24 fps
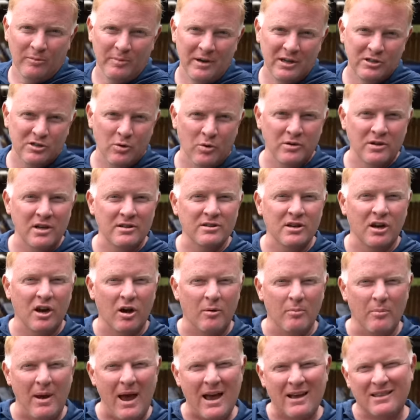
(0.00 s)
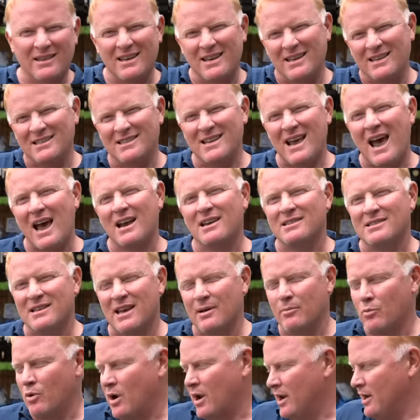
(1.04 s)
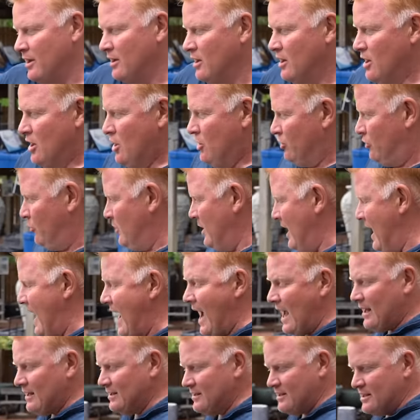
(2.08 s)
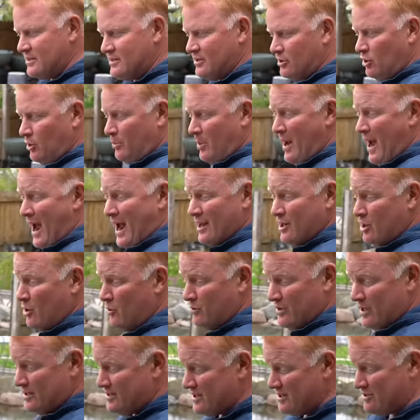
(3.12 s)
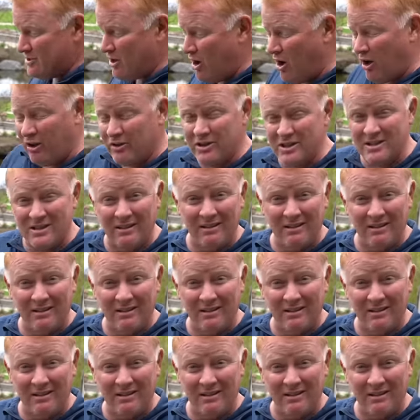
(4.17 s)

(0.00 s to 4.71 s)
bit so it doesn't come back the exact same way? So we added this little patio, and this is all just